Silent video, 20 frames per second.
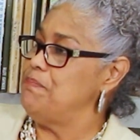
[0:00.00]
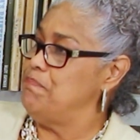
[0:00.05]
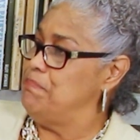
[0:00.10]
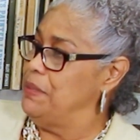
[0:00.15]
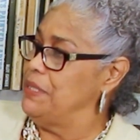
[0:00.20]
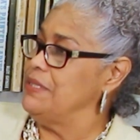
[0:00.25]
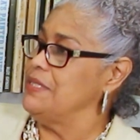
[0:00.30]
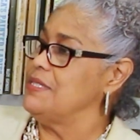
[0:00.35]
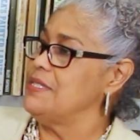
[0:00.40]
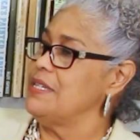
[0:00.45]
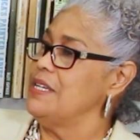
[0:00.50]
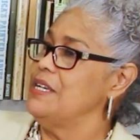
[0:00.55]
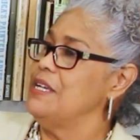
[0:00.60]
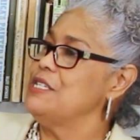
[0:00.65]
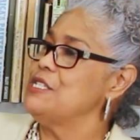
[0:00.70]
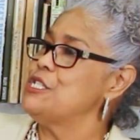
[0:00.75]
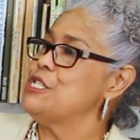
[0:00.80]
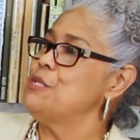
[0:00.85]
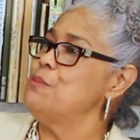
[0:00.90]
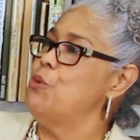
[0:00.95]
built
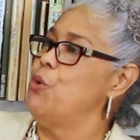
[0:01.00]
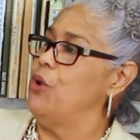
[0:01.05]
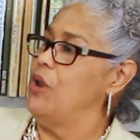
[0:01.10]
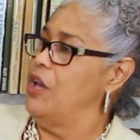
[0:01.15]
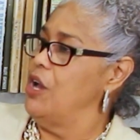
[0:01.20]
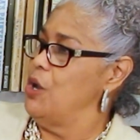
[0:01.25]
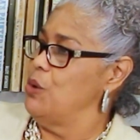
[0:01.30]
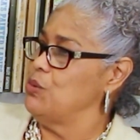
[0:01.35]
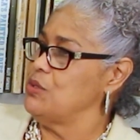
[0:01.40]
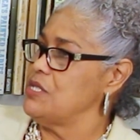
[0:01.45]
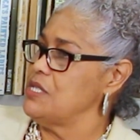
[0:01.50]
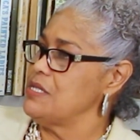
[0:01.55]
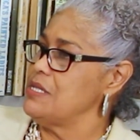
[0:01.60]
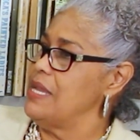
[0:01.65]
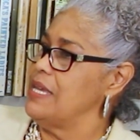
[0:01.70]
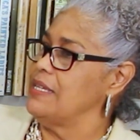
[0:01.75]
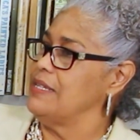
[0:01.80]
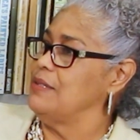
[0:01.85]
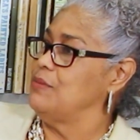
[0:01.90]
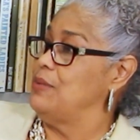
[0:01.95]
smaller houses
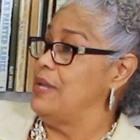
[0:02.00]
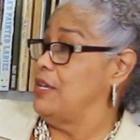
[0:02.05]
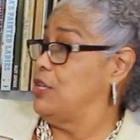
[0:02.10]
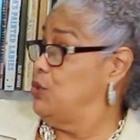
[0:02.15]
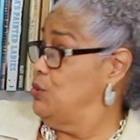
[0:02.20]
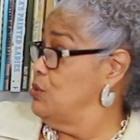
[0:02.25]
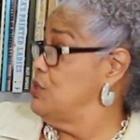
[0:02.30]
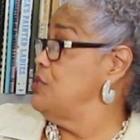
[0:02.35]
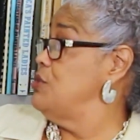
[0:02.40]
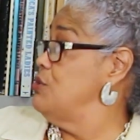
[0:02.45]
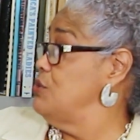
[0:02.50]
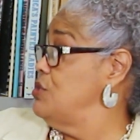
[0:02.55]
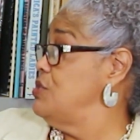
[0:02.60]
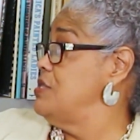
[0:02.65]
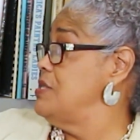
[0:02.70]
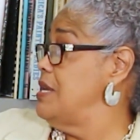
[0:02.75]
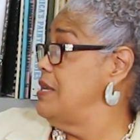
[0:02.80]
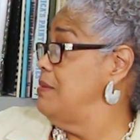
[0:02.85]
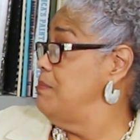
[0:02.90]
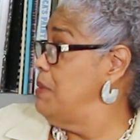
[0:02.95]
like you
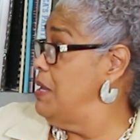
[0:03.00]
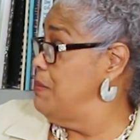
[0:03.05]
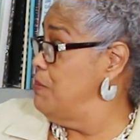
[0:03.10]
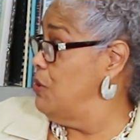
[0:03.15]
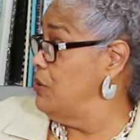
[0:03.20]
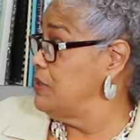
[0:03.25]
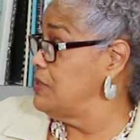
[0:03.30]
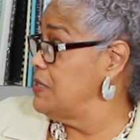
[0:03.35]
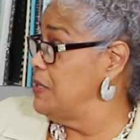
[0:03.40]
said in Belmont.